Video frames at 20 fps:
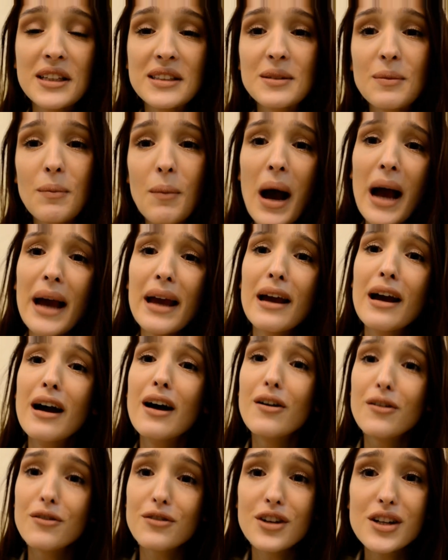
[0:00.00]
my
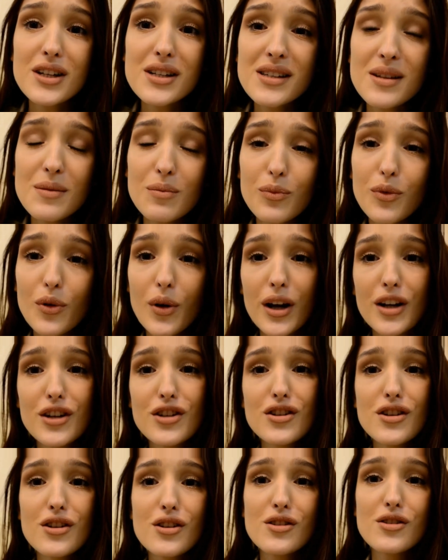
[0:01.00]
first
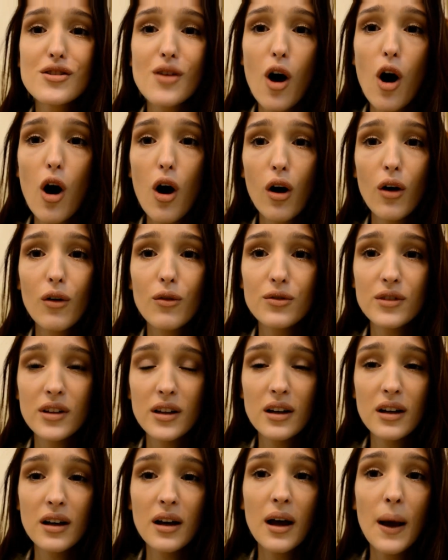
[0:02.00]
impressions of
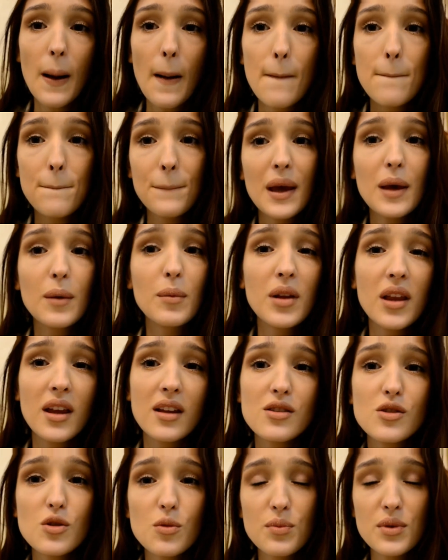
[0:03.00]
the Maybelline
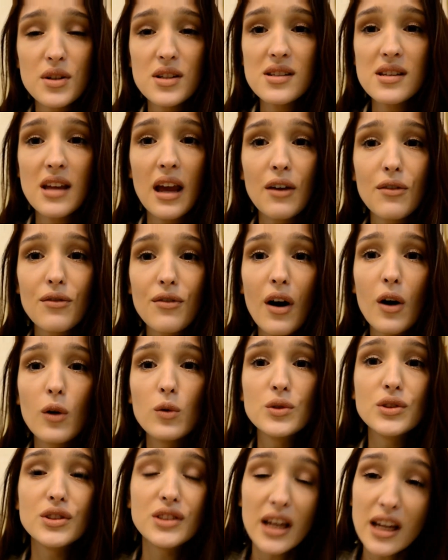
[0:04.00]
Superstay
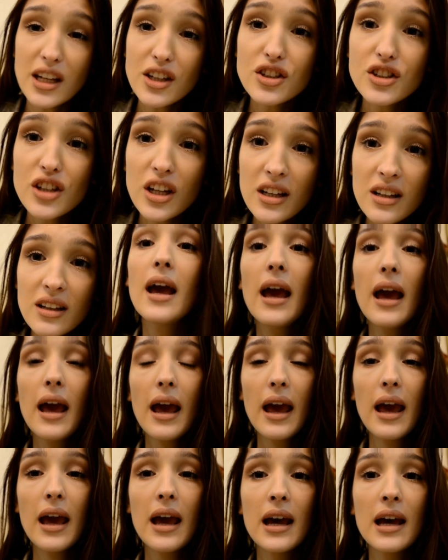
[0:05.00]
foundation
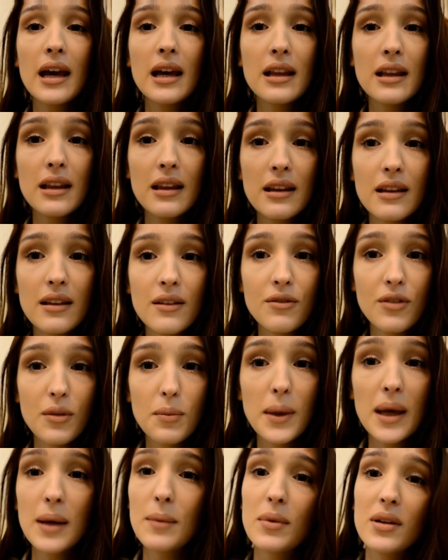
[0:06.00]
and the
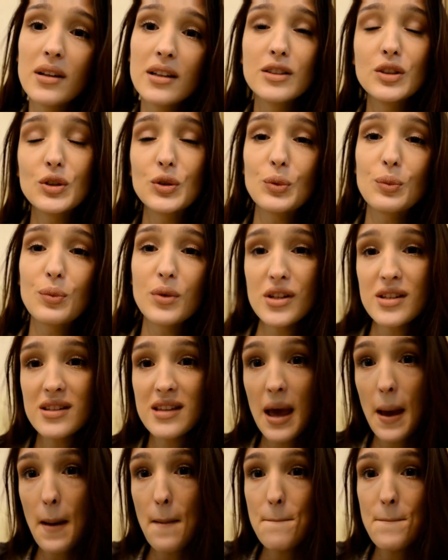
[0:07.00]
Maybelline
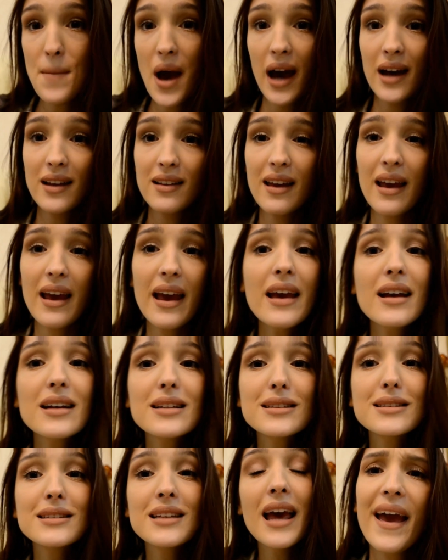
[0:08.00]
Superstay matte
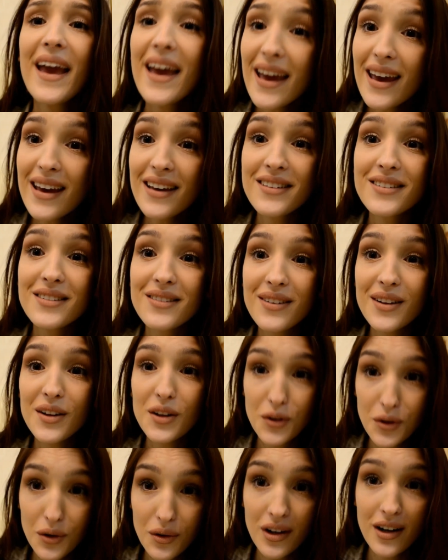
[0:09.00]
inks and the
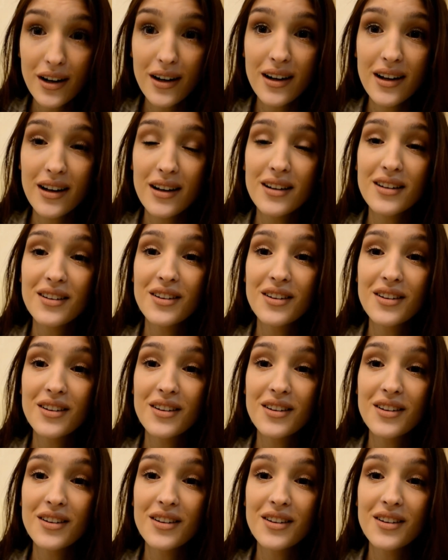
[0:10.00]
L'Oreal